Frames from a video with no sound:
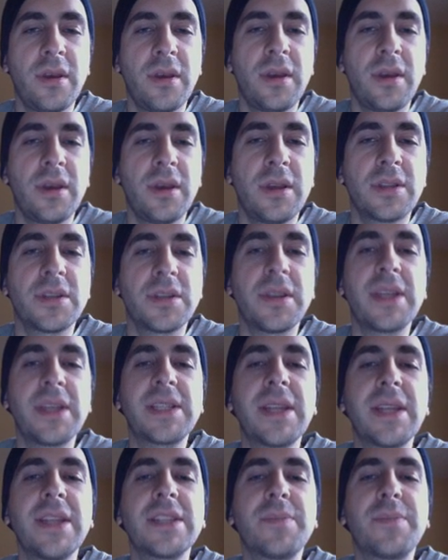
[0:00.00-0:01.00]
So they said
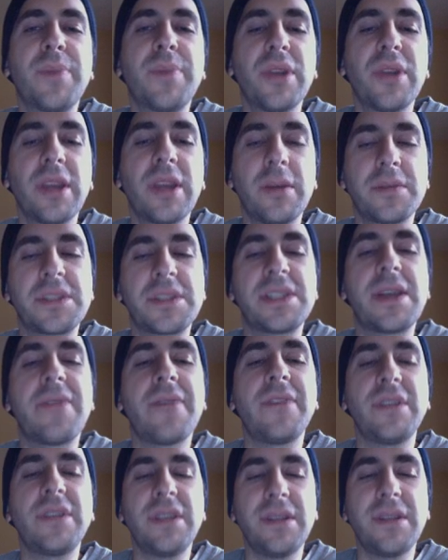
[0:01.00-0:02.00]
this building, it was
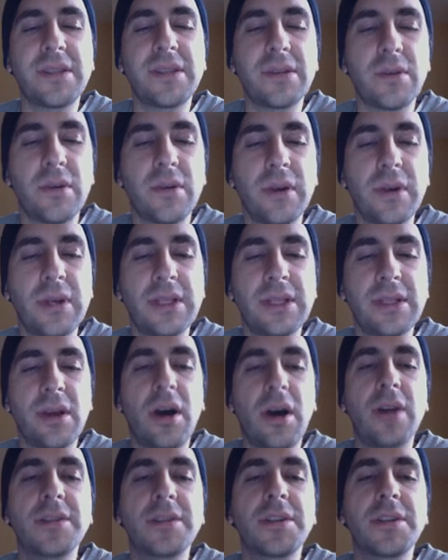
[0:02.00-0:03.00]
17 stories.
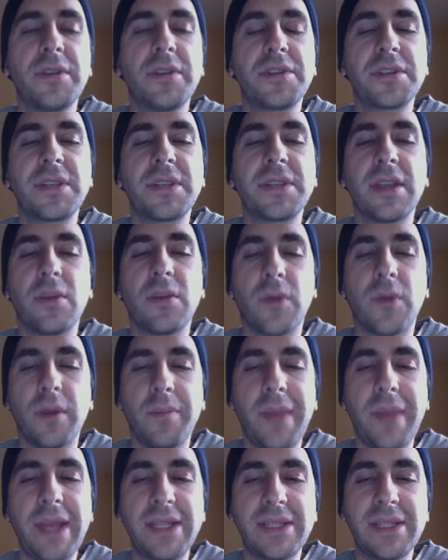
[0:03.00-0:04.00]
Also interesting, the word
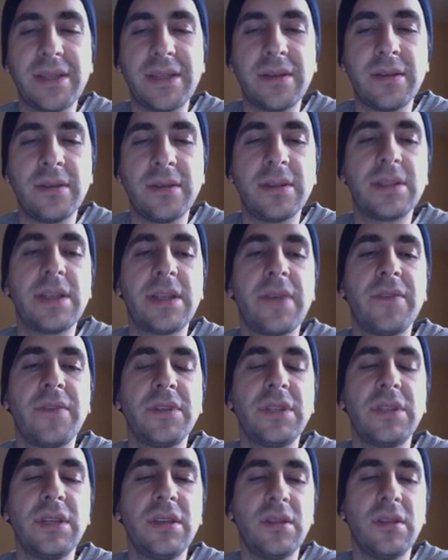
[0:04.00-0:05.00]
Mason,
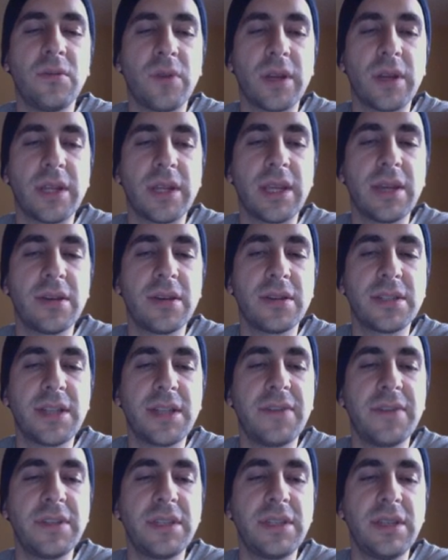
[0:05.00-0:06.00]
17. The word kill,
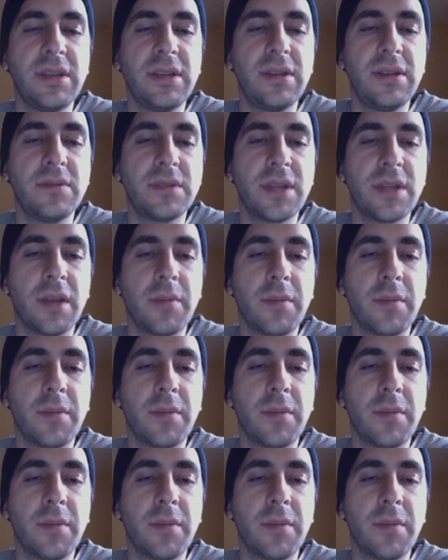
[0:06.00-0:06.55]
17. Talking about